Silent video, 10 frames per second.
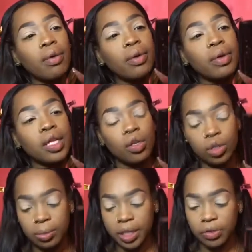one didn't really do
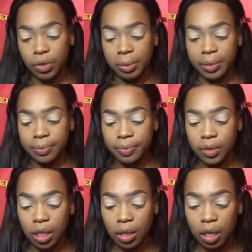too much for me.
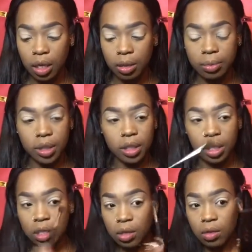Let me see.
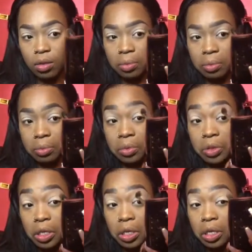I'm going to
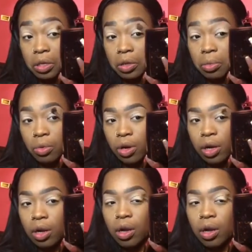try to get a little more.